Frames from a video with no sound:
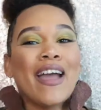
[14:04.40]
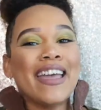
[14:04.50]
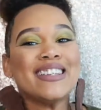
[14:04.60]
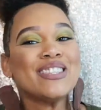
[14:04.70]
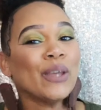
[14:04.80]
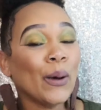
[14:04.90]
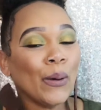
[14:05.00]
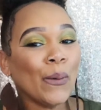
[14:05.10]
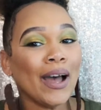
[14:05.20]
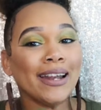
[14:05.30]
right,
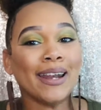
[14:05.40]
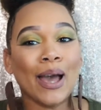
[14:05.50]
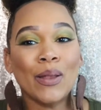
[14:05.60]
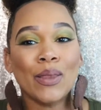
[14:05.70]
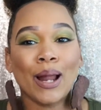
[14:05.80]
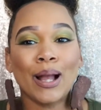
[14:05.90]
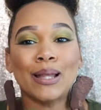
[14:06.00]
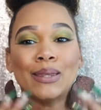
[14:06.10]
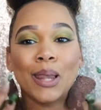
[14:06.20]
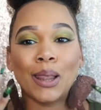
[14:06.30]
so now that I
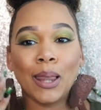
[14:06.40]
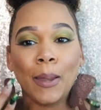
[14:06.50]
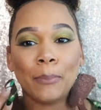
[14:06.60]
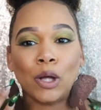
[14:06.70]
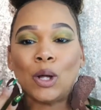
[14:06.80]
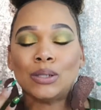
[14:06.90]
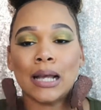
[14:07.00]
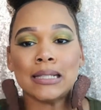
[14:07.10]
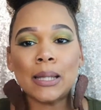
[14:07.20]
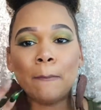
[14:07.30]
got the lip all
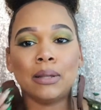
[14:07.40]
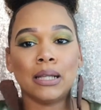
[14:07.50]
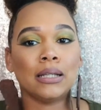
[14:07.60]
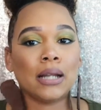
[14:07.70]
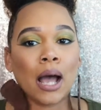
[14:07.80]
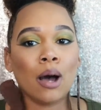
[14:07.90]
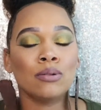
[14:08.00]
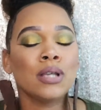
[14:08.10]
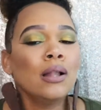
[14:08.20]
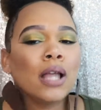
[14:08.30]
nice and blended
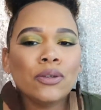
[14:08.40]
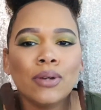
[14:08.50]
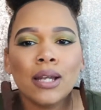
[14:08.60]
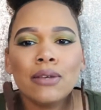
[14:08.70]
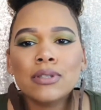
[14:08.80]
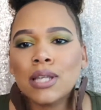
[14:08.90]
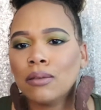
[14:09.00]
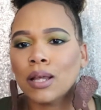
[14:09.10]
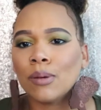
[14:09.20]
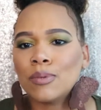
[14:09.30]
out, and you can't even
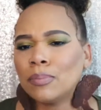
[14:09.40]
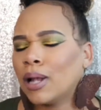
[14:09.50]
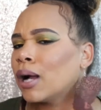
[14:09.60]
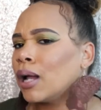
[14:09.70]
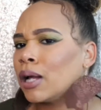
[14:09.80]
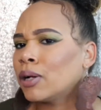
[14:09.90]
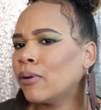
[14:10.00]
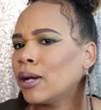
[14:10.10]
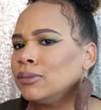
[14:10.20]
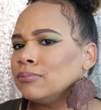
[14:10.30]
tell that it was black eyeliner,
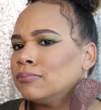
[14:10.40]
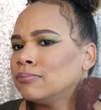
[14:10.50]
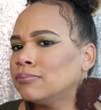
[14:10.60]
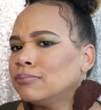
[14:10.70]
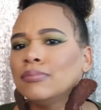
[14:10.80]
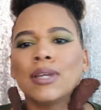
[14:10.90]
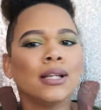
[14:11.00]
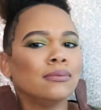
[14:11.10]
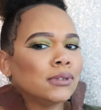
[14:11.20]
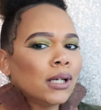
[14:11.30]
right? You
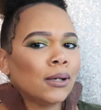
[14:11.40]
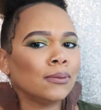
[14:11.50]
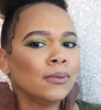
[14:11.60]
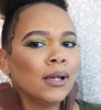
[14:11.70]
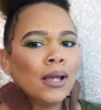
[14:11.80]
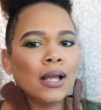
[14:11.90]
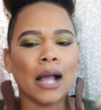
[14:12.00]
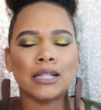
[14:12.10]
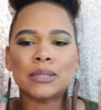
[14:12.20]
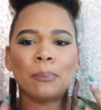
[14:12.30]
can't even tell.
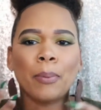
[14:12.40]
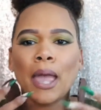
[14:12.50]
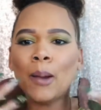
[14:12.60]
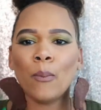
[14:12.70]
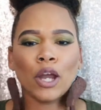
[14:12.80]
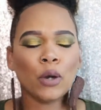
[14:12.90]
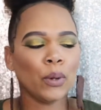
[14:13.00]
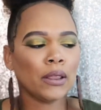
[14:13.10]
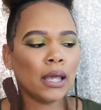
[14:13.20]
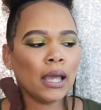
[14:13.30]
I just kept working
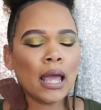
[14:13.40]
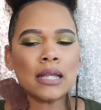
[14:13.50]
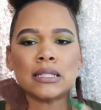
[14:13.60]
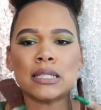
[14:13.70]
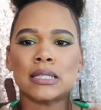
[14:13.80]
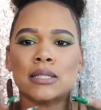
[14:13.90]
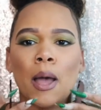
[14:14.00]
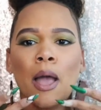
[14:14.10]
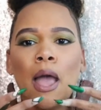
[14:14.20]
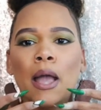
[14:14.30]
with it and
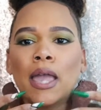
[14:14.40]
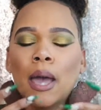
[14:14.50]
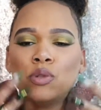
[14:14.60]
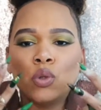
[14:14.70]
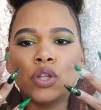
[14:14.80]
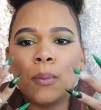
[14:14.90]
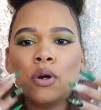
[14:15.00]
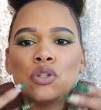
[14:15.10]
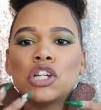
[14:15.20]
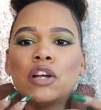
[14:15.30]
just kept doing the
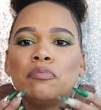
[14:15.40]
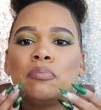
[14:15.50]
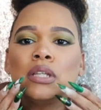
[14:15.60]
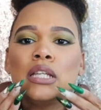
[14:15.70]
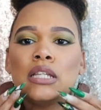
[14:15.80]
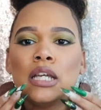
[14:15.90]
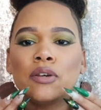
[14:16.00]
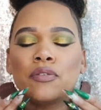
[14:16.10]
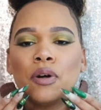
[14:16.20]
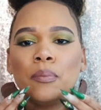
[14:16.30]
motion of
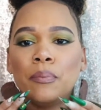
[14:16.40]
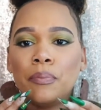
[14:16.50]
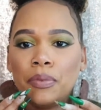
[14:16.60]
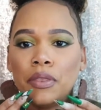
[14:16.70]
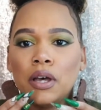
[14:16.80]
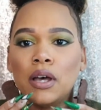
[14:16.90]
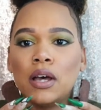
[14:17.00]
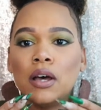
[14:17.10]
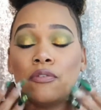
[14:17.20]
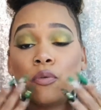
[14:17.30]
blending from
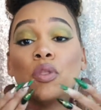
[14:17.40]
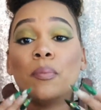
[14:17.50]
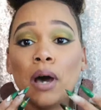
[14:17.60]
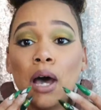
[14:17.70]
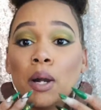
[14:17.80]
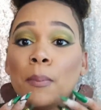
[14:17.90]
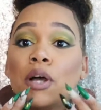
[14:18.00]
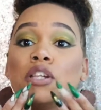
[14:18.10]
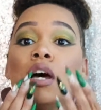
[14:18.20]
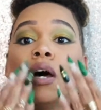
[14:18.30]
for the
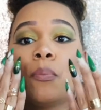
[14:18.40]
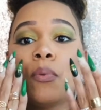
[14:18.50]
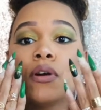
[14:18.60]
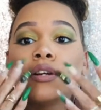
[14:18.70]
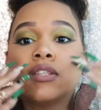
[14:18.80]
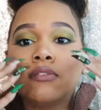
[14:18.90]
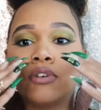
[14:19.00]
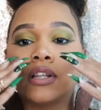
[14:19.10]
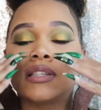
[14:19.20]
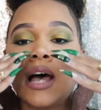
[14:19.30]
bottom upwards and
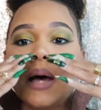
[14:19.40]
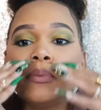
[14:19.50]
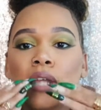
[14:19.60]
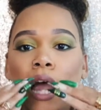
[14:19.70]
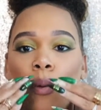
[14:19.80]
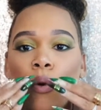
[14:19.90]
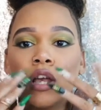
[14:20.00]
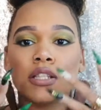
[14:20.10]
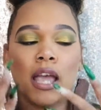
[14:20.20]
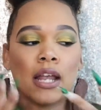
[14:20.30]
for the top
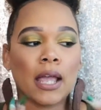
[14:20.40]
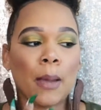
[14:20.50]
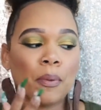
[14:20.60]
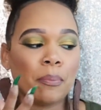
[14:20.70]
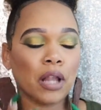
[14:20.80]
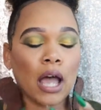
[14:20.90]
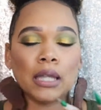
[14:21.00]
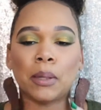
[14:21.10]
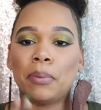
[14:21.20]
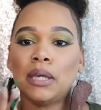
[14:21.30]
downwards, and kept
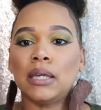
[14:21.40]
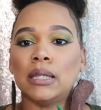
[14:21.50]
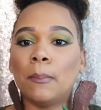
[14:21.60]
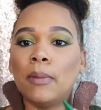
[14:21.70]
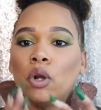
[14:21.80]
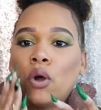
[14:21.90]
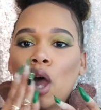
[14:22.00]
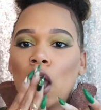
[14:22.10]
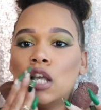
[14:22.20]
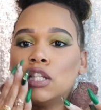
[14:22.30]
applying the pink in the middle
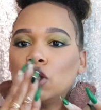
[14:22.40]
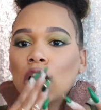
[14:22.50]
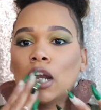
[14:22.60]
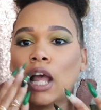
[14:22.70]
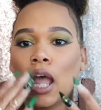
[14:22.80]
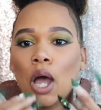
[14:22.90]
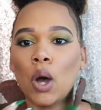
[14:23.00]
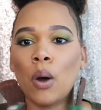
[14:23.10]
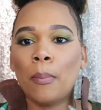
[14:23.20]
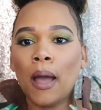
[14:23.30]
to kind of
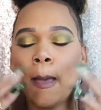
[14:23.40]
help